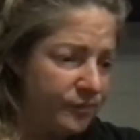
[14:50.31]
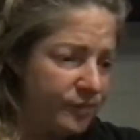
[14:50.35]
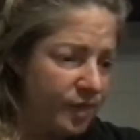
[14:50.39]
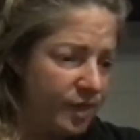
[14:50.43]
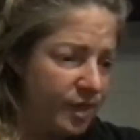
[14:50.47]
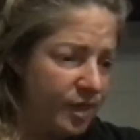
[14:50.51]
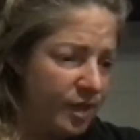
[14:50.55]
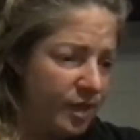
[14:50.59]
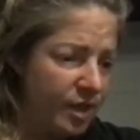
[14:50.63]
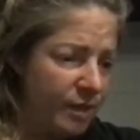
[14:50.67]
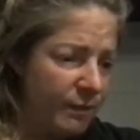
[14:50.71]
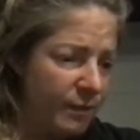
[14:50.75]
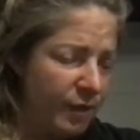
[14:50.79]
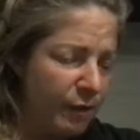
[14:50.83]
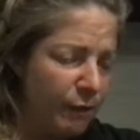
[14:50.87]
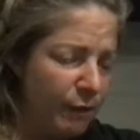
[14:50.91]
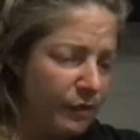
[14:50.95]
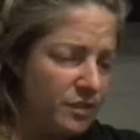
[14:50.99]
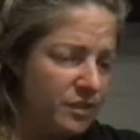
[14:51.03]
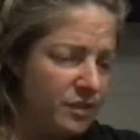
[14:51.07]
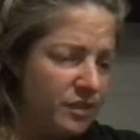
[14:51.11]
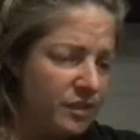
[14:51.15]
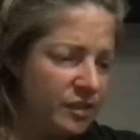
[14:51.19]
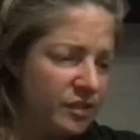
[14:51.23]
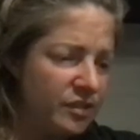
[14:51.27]
I
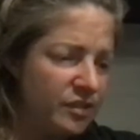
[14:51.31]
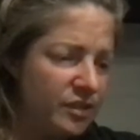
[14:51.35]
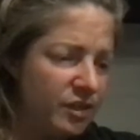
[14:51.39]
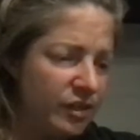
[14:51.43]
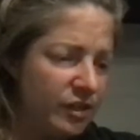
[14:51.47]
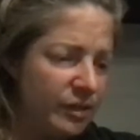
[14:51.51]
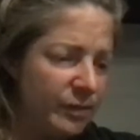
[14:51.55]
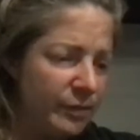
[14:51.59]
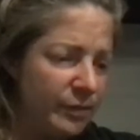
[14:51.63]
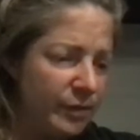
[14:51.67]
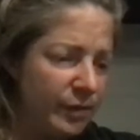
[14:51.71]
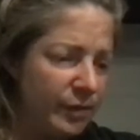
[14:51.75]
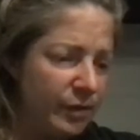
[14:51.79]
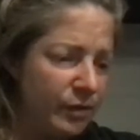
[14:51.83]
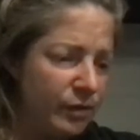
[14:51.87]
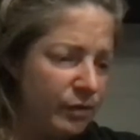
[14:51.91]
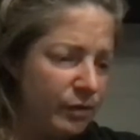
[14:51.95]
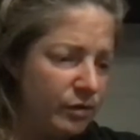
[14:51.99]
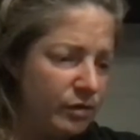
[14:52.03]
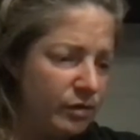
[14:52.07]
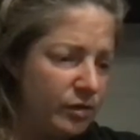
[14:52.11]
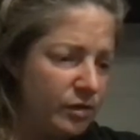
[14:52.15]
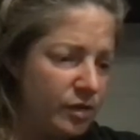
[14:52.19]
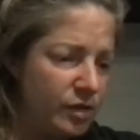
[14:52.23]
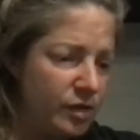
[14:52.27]
was going to talk about